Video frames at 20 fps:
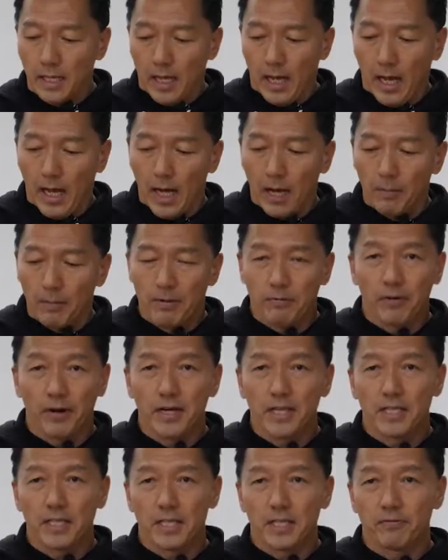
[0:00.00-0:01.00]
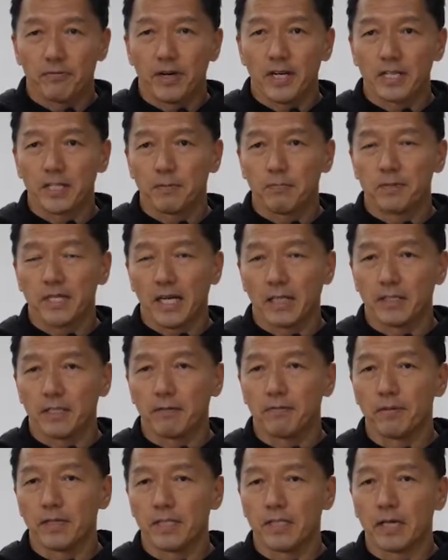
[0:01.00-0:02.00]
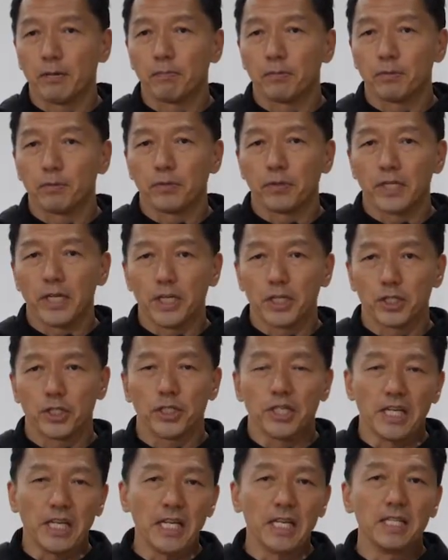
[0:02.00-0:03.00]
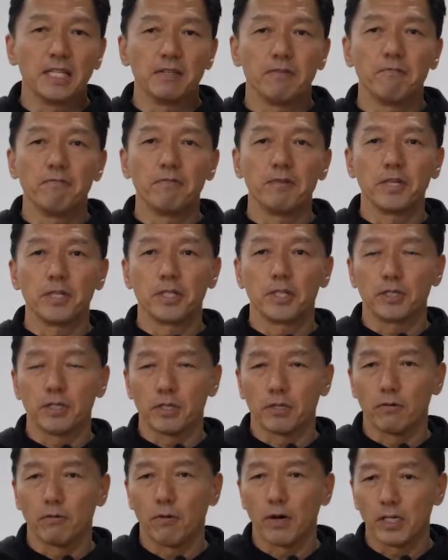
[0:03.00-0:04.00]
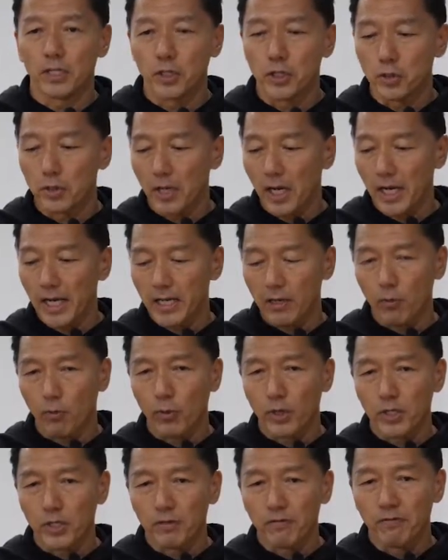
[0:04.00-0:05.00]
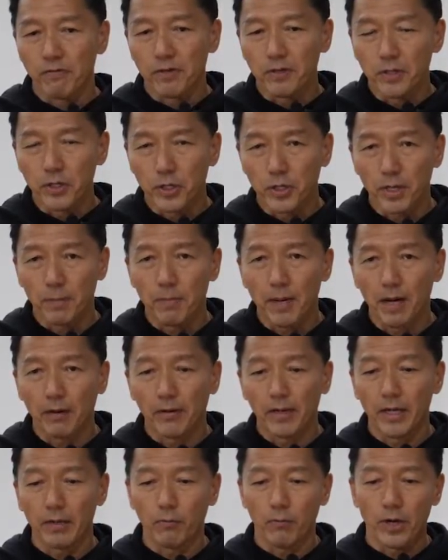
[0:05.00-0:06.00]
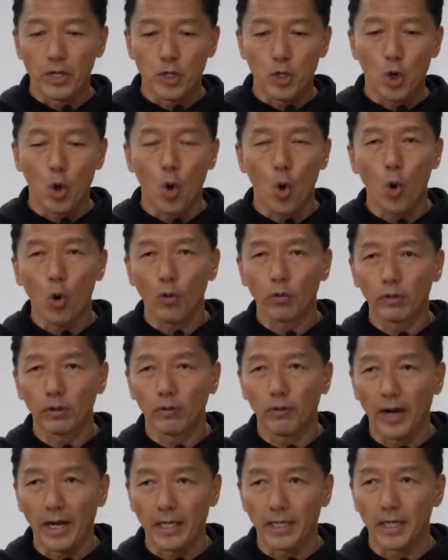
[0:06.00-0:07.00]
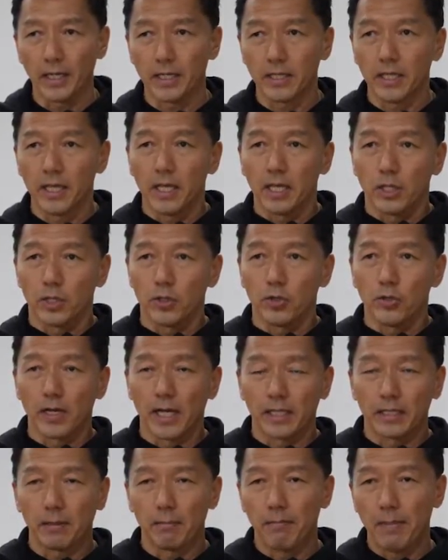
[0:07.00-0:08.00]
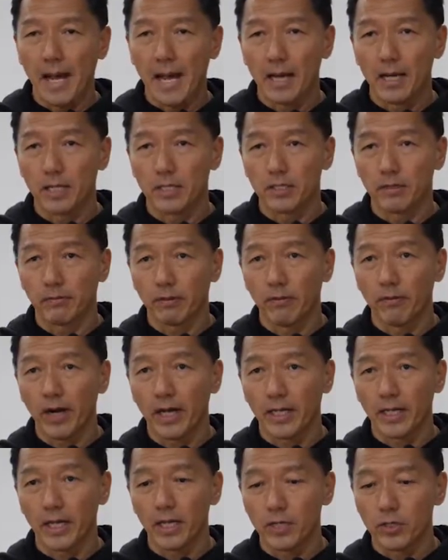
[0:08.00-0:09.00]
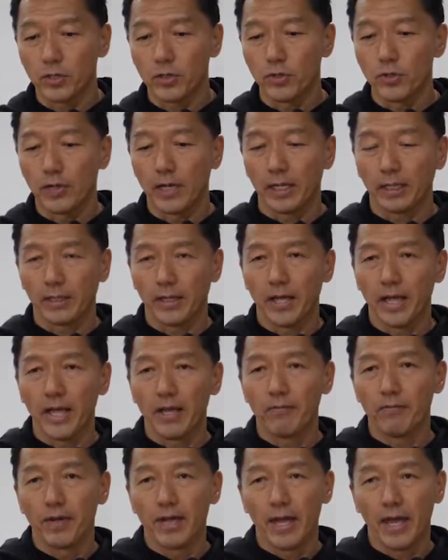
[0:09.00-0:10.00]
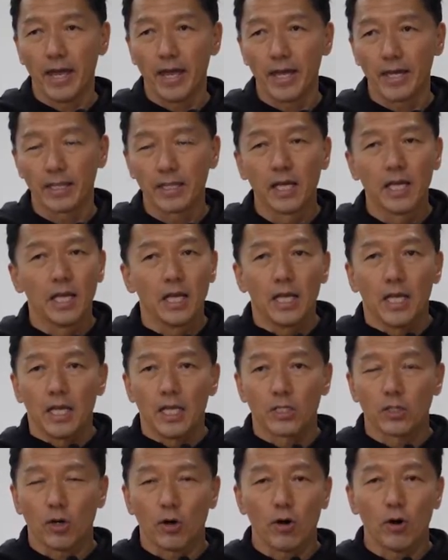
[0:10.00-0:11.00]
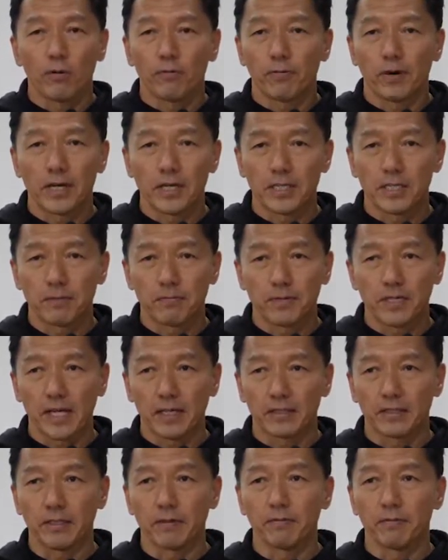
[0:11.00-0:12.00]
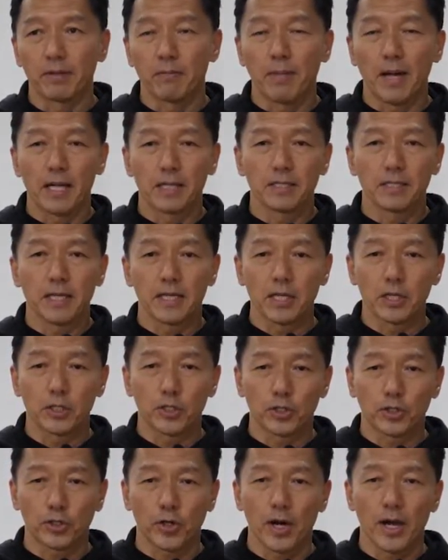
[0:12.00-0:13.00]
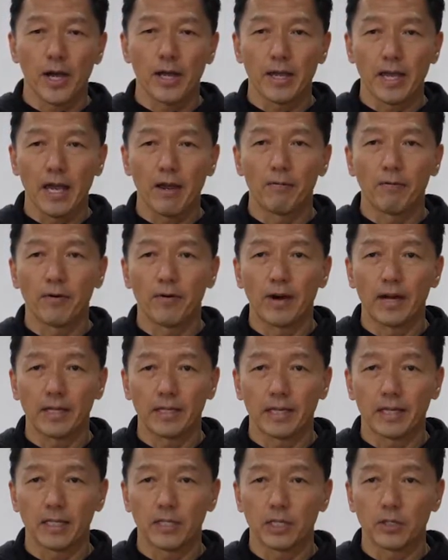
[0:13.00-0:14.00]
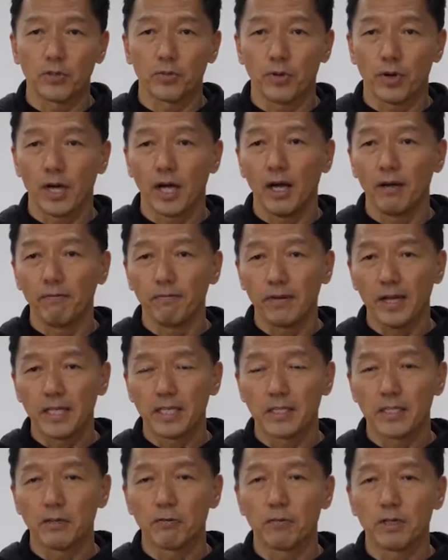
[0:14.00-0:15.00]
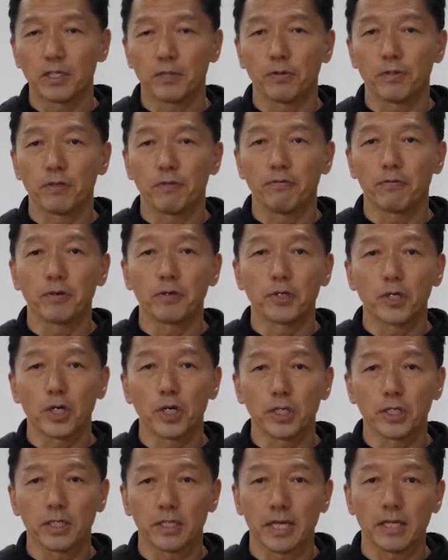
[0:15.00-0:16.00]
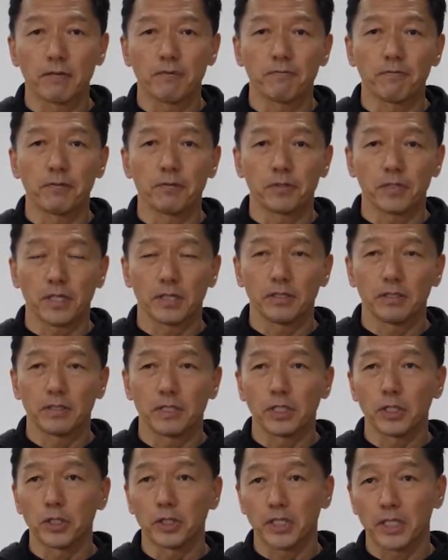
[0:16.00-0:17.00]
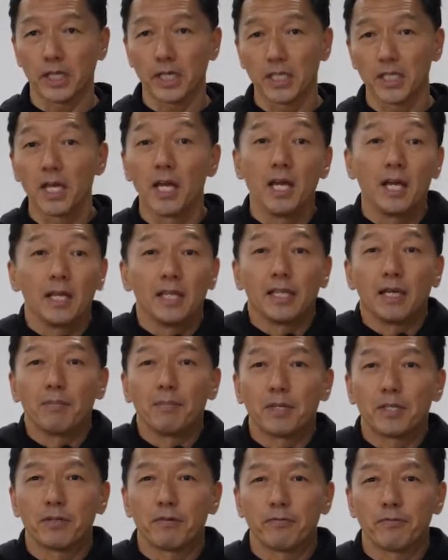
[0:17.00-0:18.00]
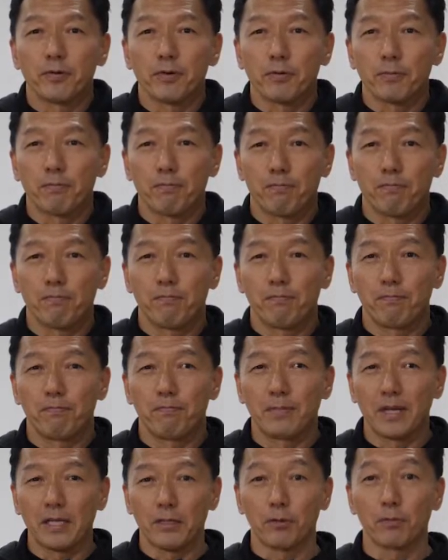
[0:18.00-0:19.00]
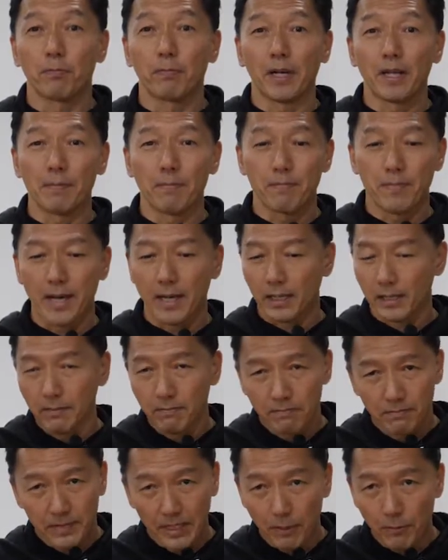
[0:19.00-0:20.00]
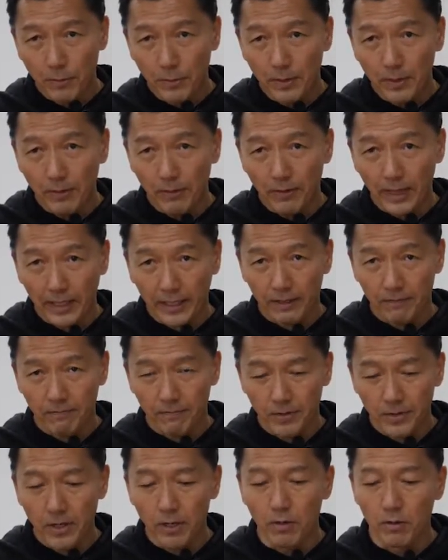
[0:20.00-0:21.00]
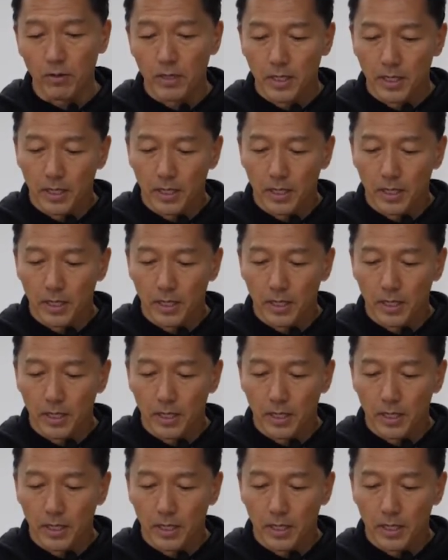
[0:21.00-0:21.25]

It's very subjective. It's up to each individual what you like, what you feel good about it. When you hold a racket, do you like the balance of the racket? Do you like a heavy head? It's all very subjective. The best thing is try every racket that you have and see which one you feel good, that you feel the good touch, that makes you feel that you play better. That will be the racket for you.